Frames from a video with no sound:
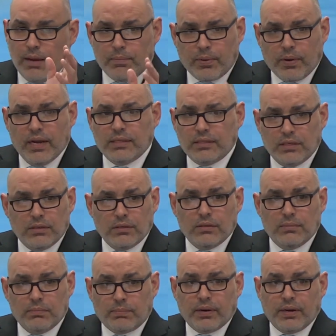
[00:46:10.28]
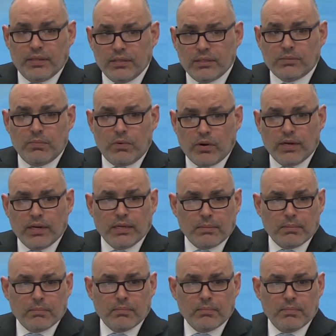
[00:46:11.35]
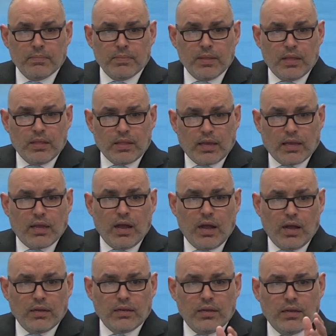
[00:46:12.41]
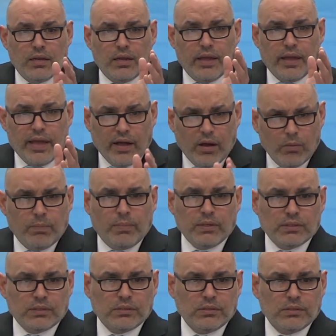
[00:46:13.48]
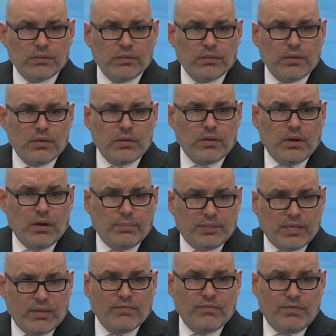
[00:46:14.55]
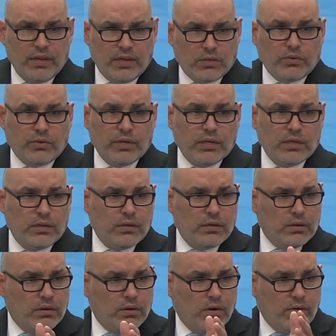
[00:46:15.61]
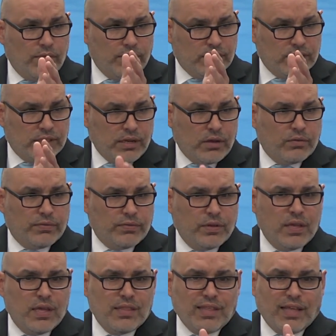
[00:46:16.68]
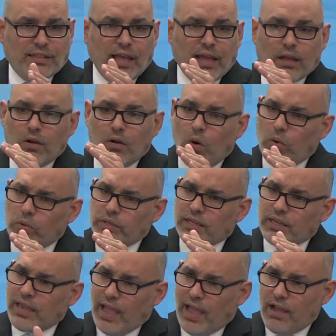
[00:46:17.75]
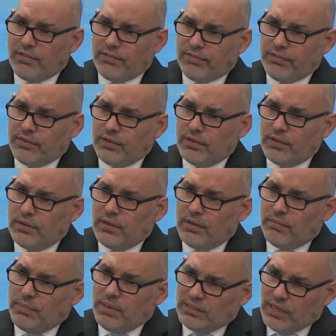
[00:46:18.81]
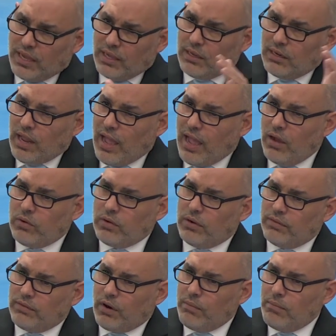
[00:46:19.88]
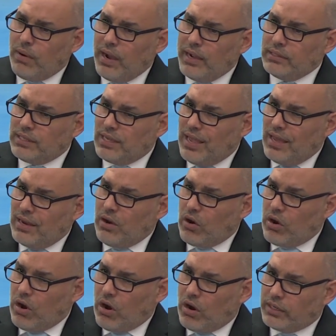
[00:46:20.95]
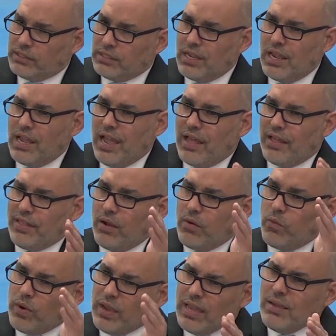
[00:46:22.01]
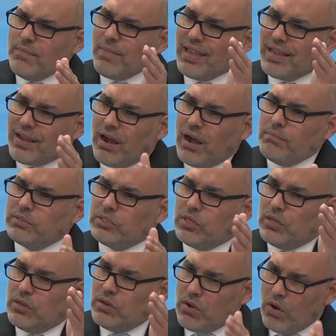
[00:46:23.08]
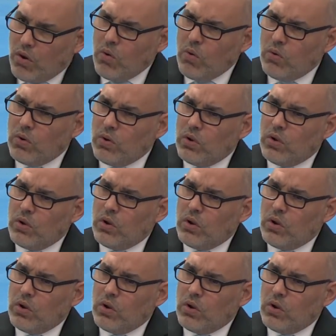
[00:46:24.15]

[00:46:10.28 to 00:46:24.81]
And I pray, to, pray this morning that God help us obtain victory over self, that that golden calf be taken out of our minds and our hearts, and that we may come to know